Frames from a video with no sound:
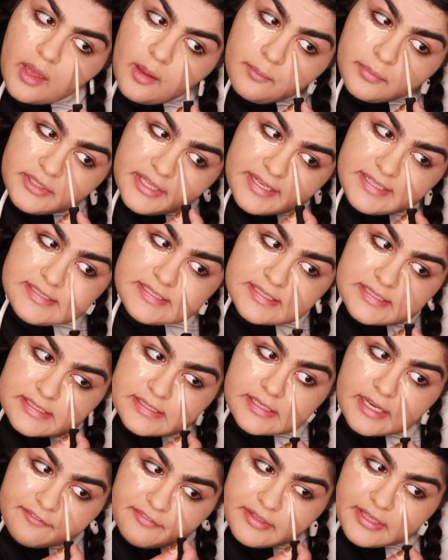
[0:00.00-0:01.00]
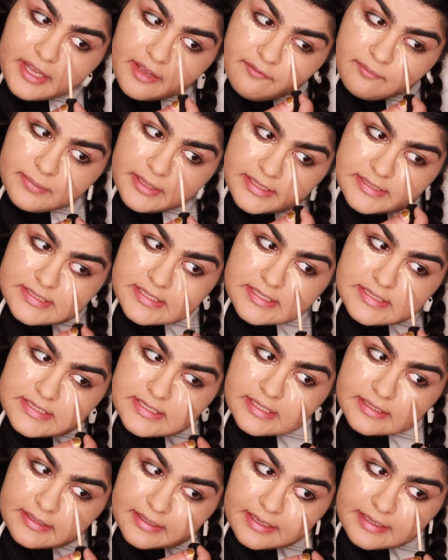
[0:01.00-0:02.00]
Playing D and D. I feel like I haven't played D and
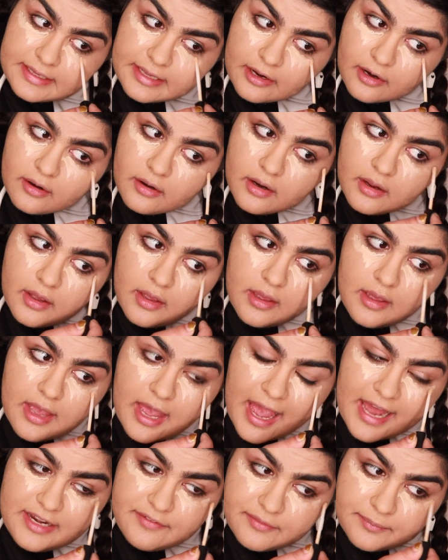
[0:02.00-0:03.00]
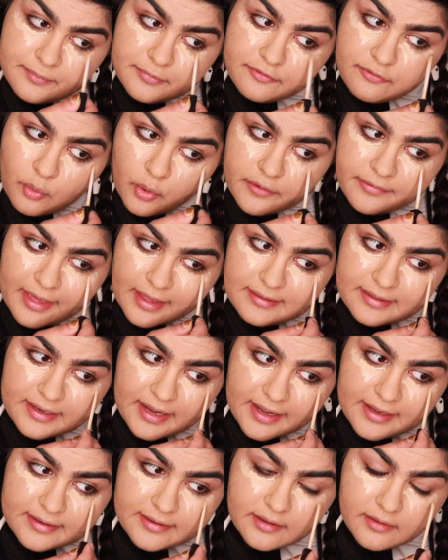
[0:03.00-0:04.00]
D in like a year, and even before that, like
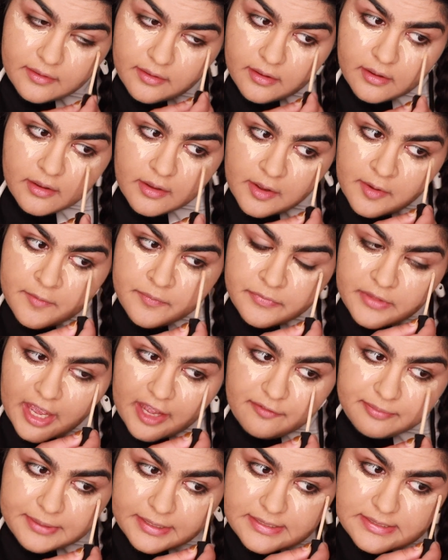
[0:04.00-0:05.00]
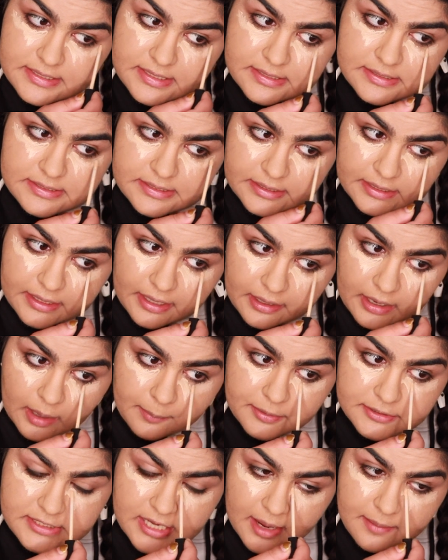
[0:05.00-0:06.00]
I I've played D and D like a
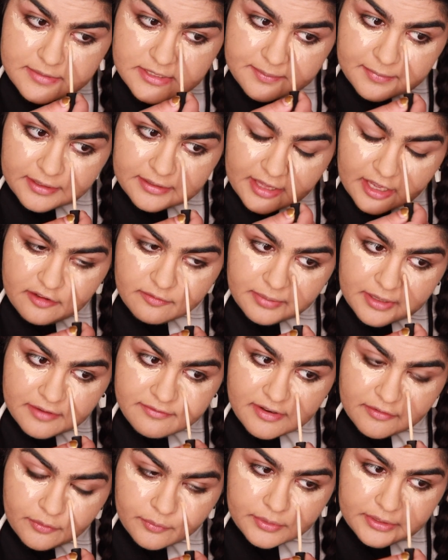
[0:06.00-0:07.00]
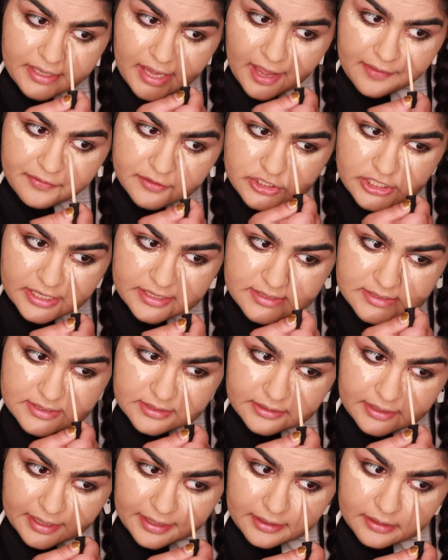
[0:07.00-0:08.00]
couple times in my life, but I've never really had the chance to
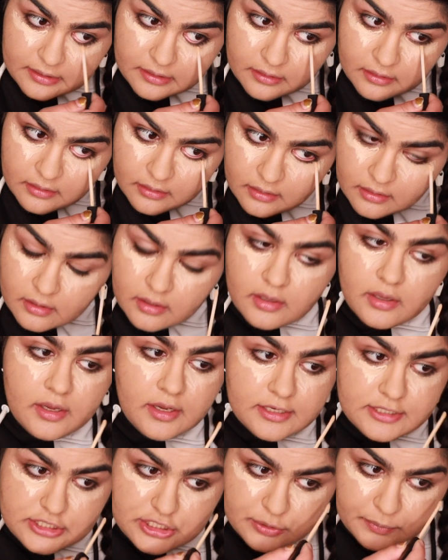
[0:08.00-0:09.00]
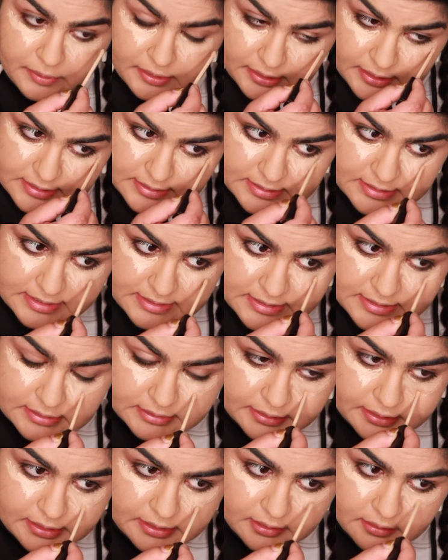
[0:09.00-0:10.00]
like do it
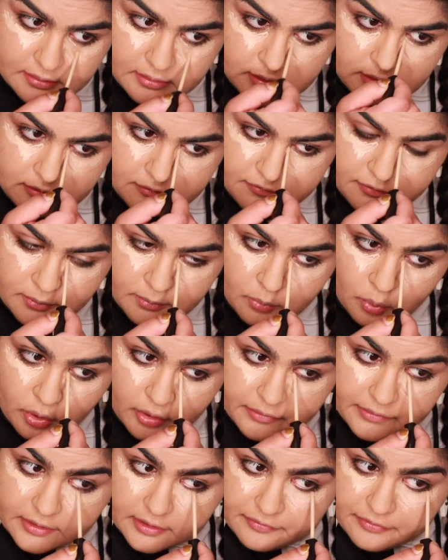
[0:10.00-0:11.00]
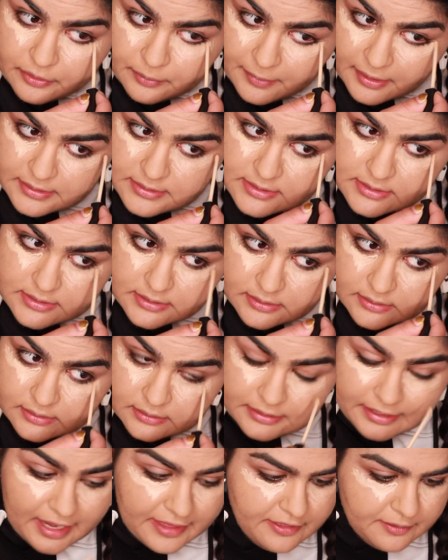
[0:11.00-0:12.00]
consistently for more than a few months.
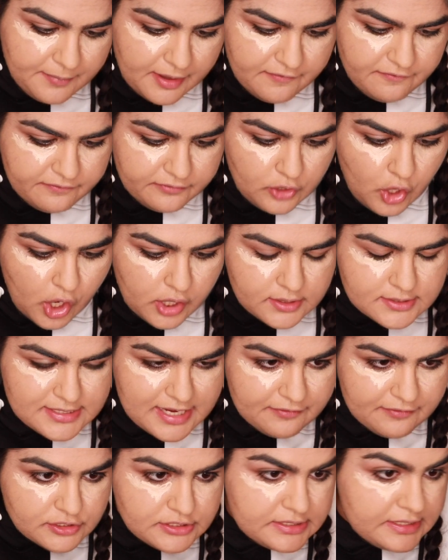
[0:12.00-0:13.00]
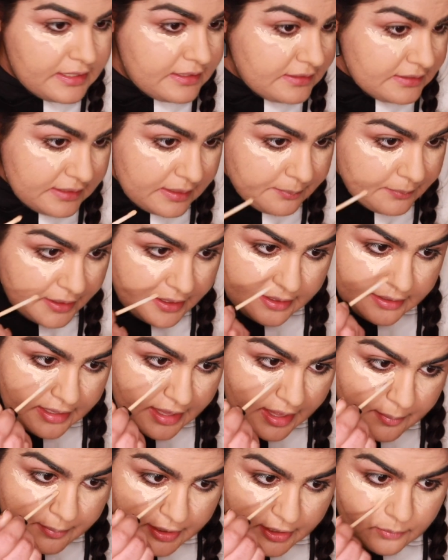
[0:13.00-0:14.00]
Like I think my longest D and D campaign,
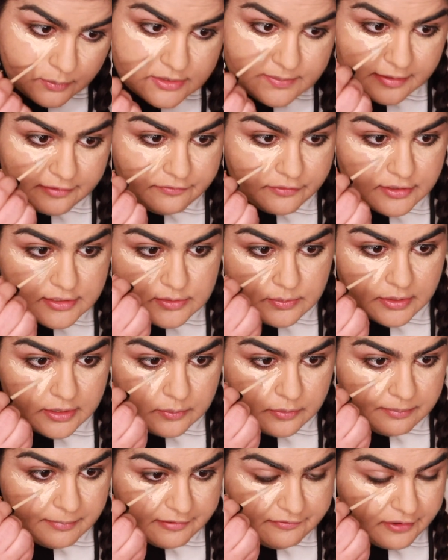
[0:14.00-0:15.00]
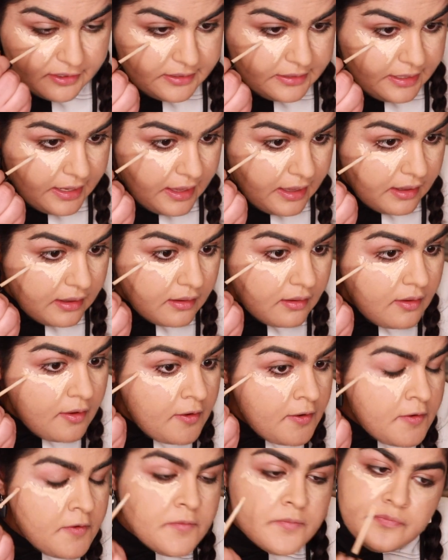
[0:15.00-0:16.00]
campaign was my first one with my friend Nay
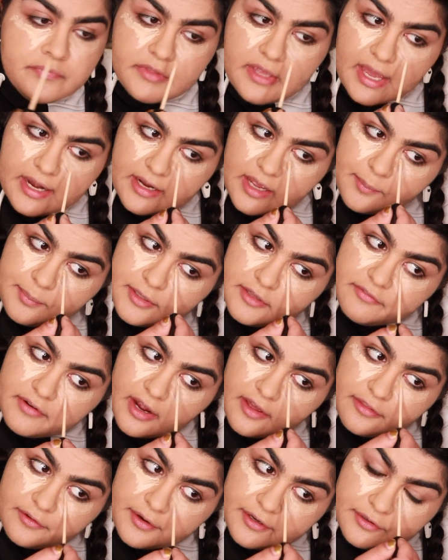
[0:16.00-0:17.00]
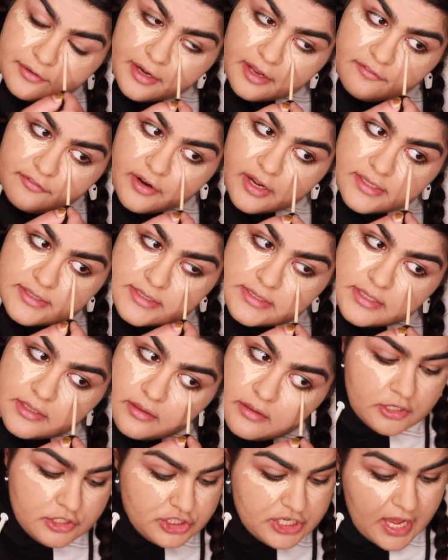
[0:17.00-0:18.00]
and a couple of our other internet friends,
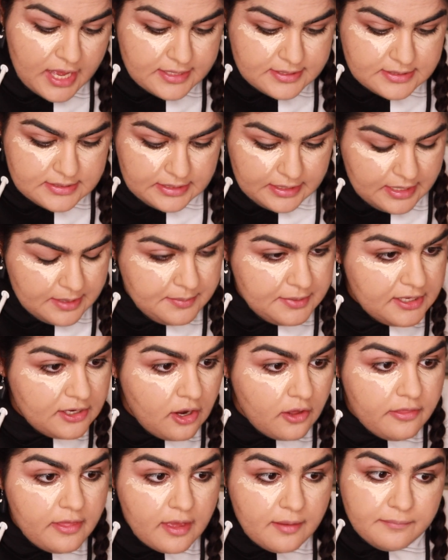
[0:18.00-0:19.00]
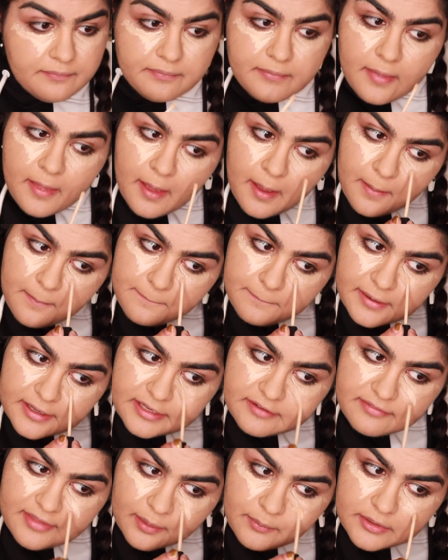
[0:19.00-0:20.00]
Jess and Amy and all them. But
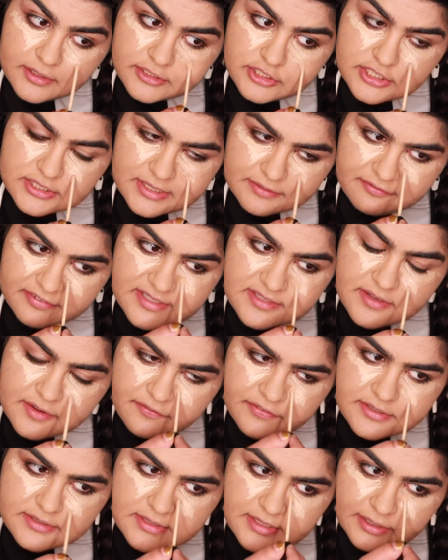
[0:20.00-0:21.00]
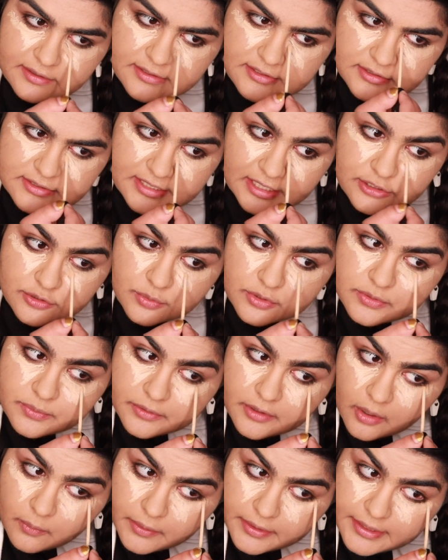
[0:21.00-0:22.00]
even that one just, it fizzled out because our schedules were
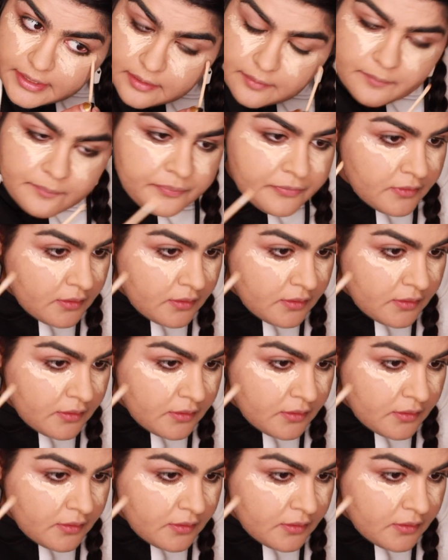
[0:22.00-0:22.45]
not working.